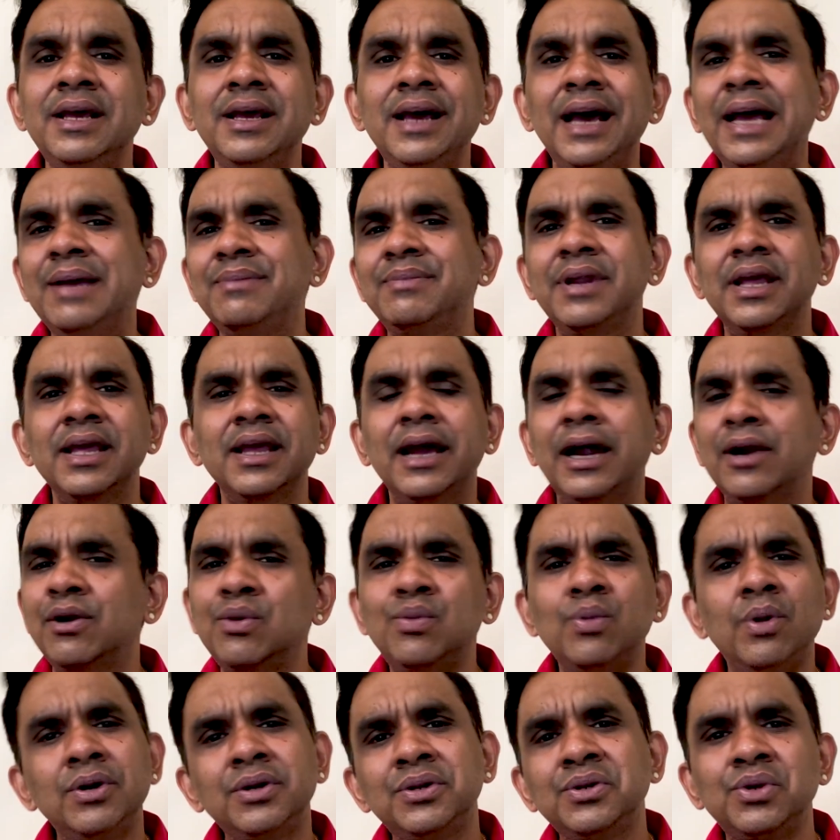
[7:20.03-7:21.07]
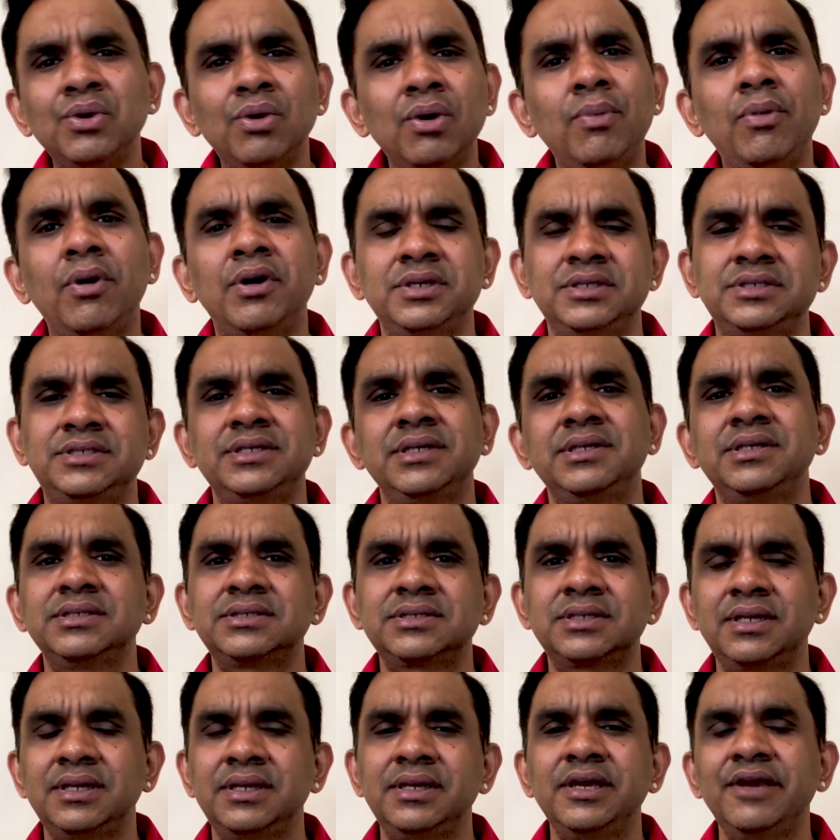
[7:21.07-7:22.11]
I'm like, I don't want to know about it
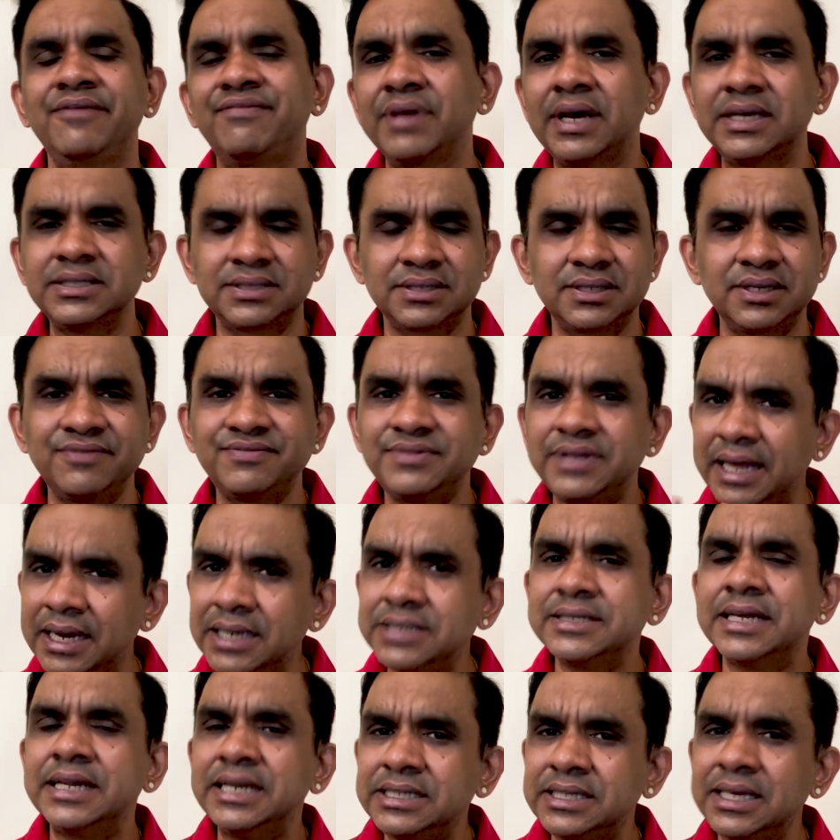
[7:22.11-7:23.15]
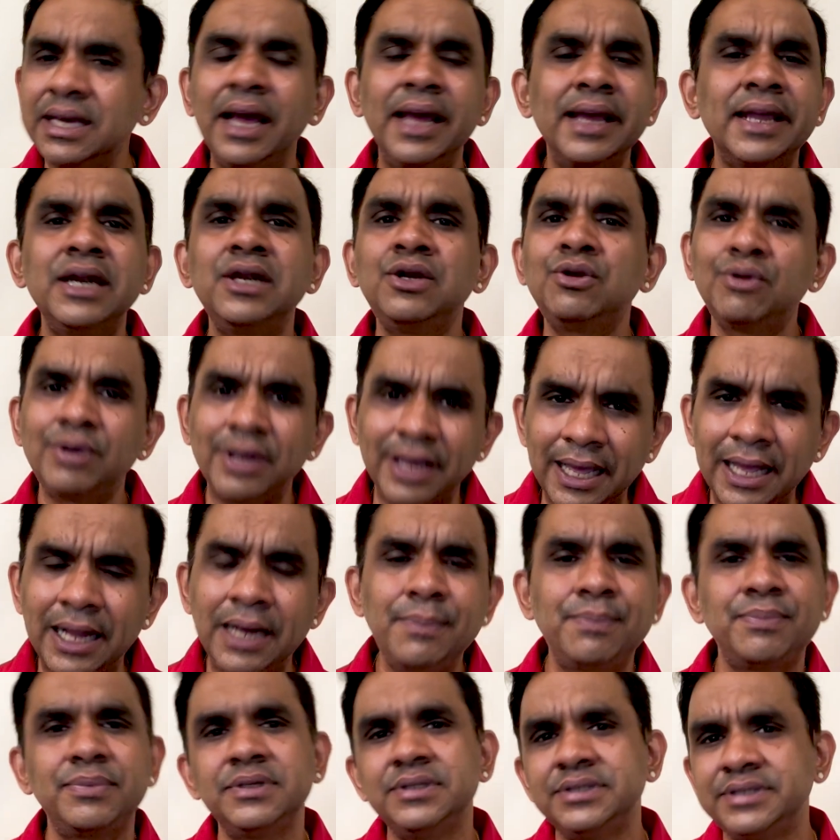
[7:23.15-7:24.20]
seriously. If there is anything I can do to
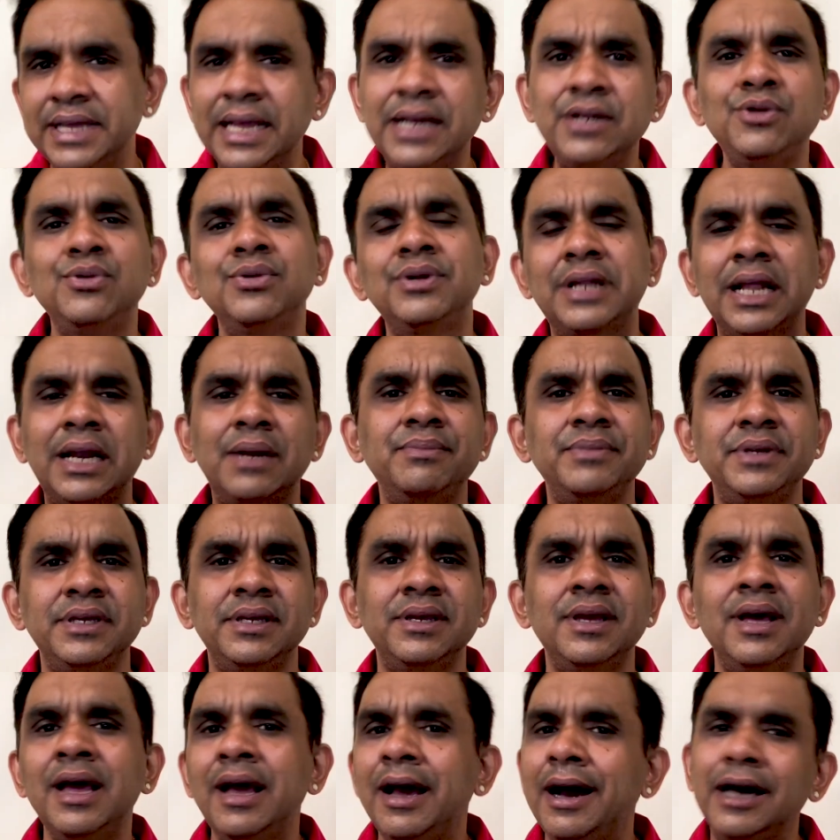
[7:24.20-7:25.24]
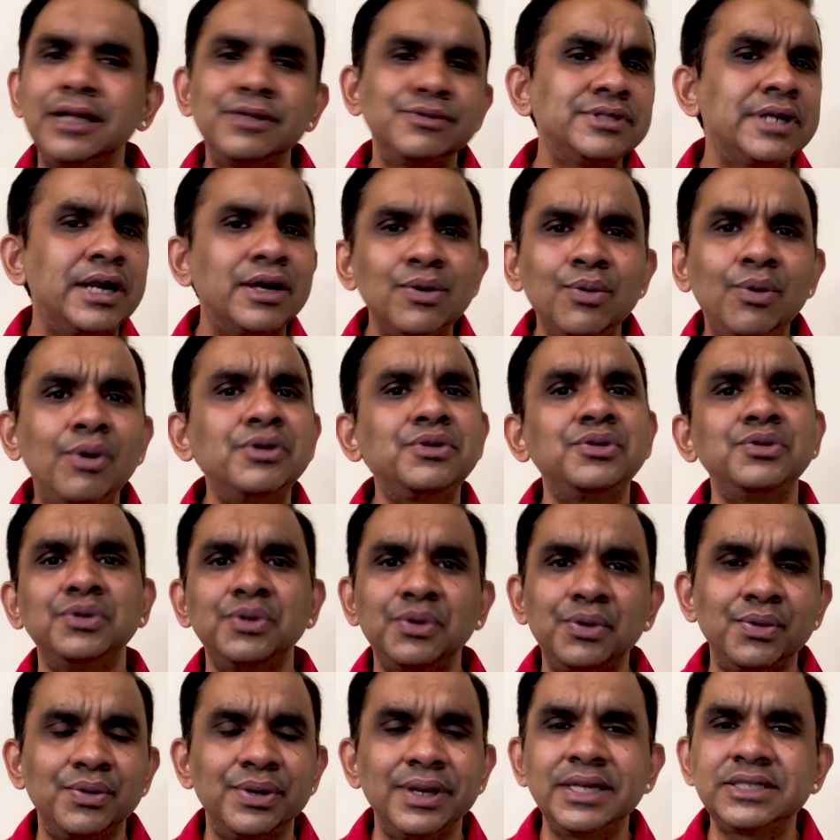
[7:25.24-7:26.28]
help, then you tell me. Otherwise, I don't want to
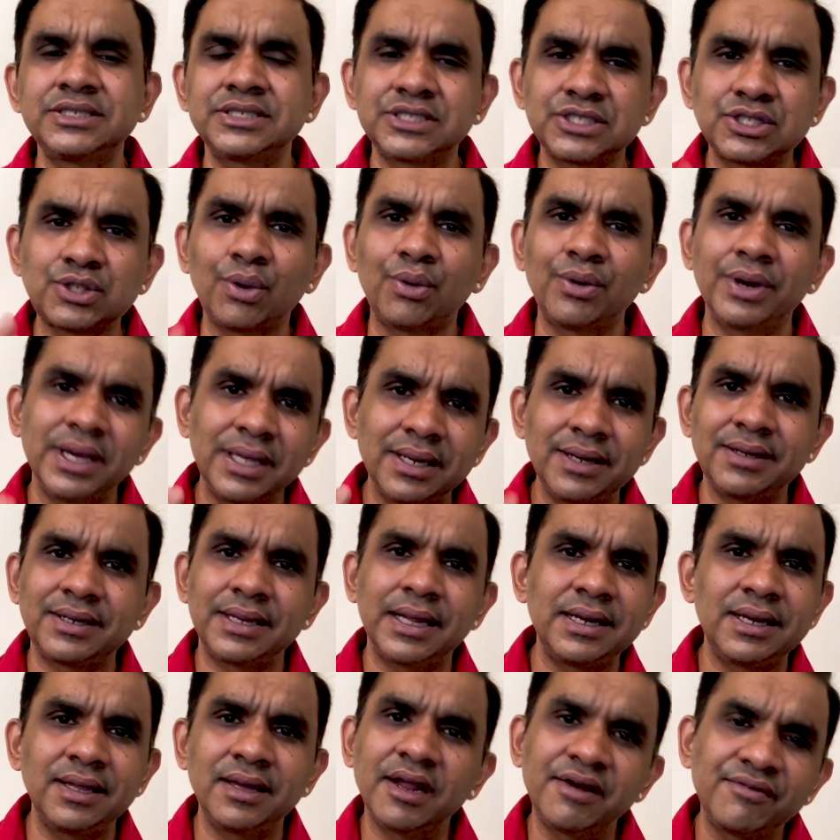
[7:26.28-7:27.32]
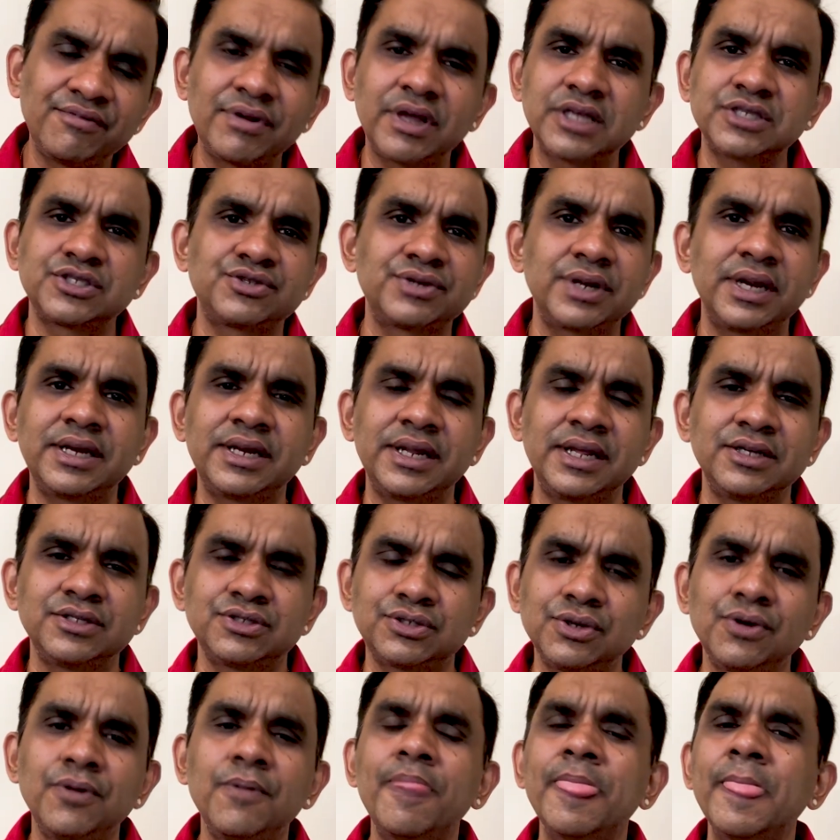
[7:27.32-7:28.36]
know. It's so irritating and frustrating.
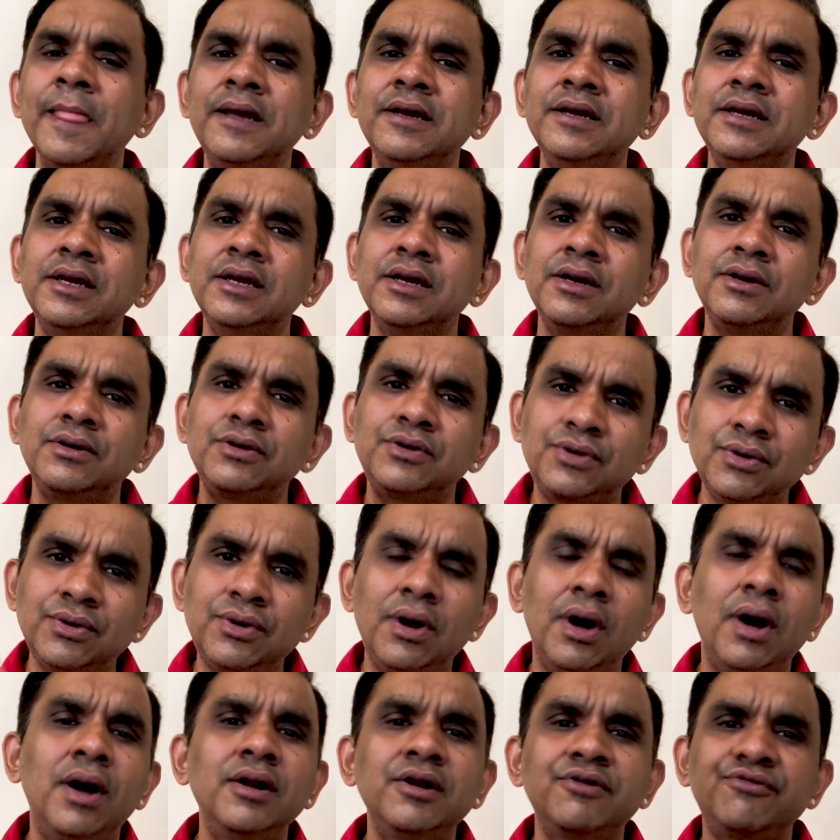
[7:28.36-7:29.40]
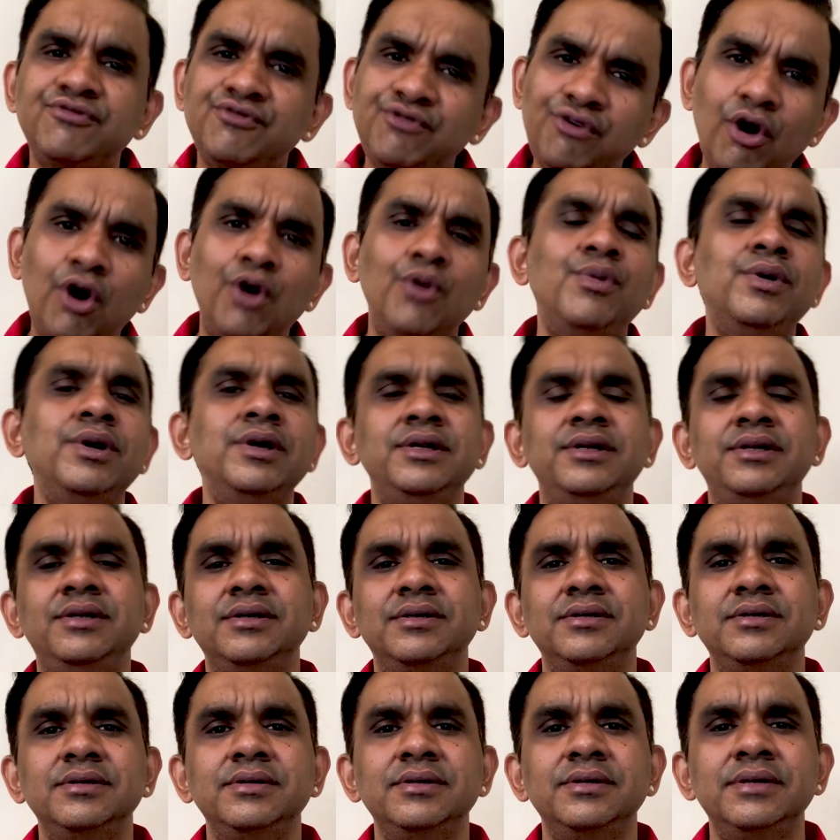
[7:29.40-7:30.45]
So do not forward
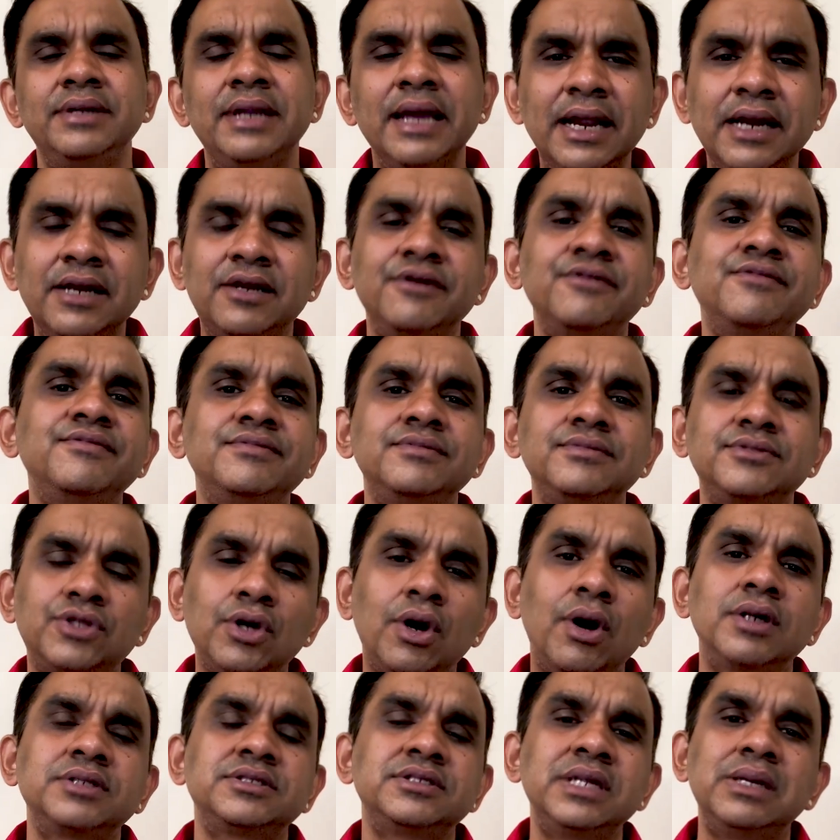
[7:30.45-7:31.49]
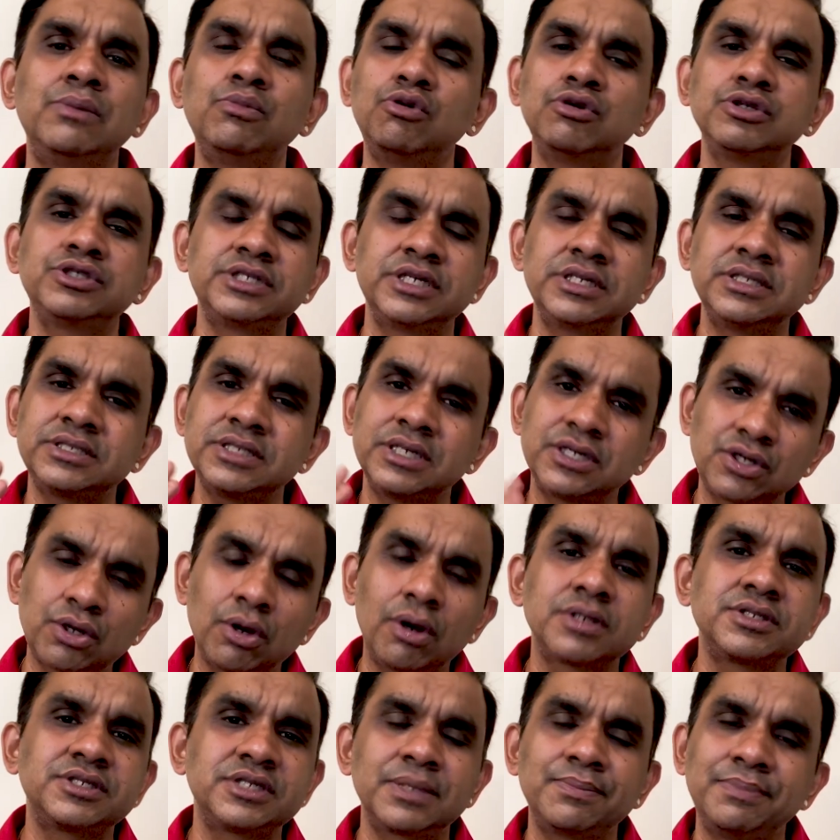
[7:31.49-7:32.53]
negative thoughts and emotions and
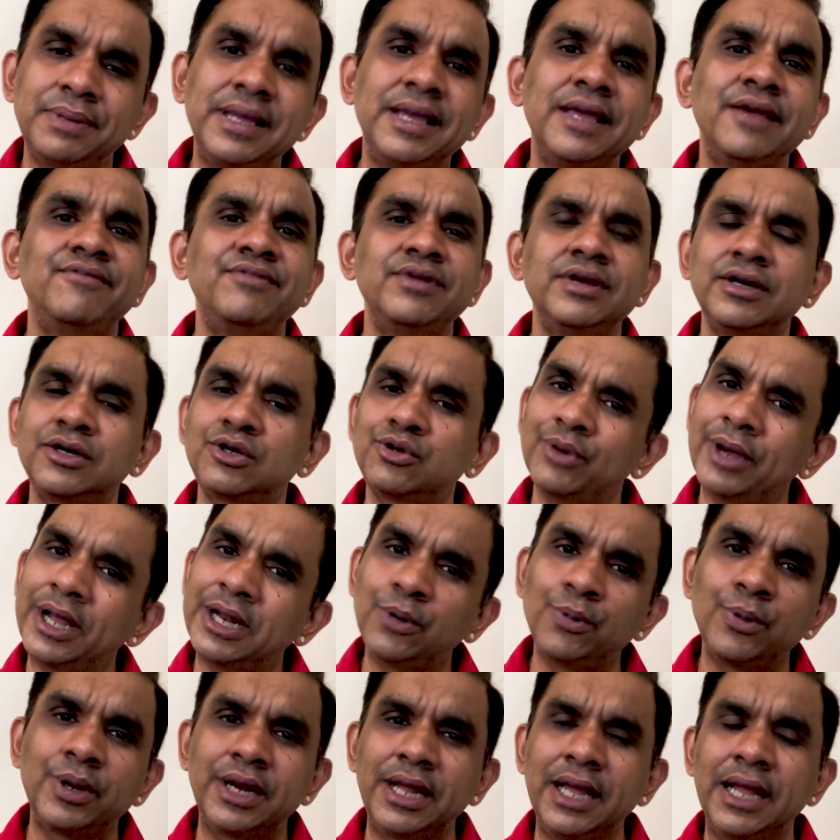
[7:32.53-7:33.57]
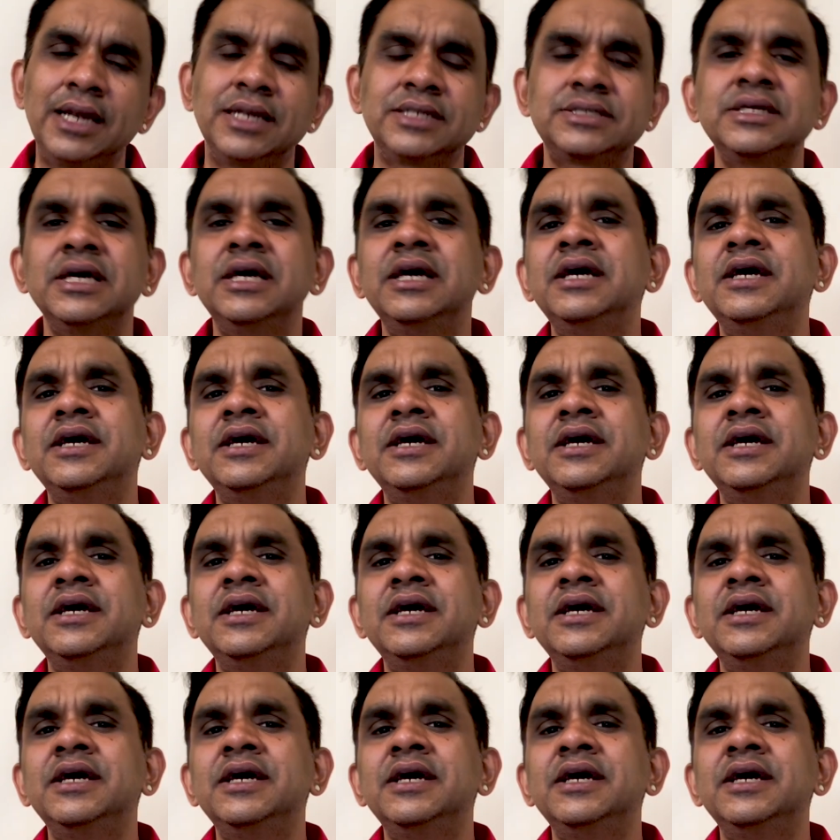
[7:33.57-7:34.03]
toxic behavior to anyone else.